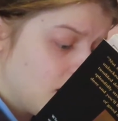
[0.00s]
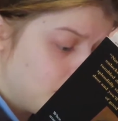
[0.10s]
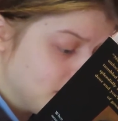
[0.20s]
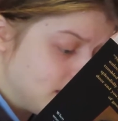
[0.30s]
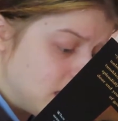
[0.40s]
It
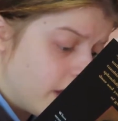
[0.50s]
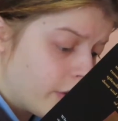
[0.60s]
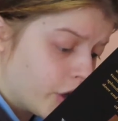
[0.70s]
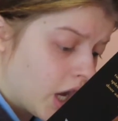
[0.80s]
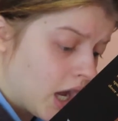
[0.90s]
was the
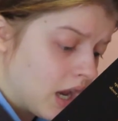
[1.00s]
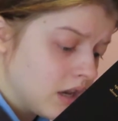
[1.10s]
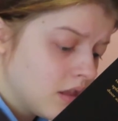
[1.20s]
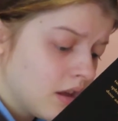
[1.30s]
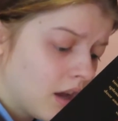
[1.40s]
other
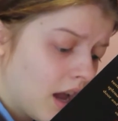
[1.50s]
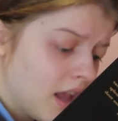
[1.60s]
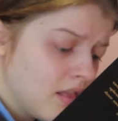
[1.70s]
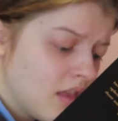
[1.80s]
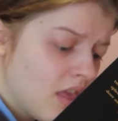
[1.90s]
kind, the
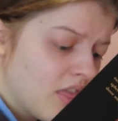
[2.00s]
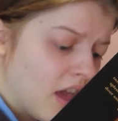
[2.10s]
kind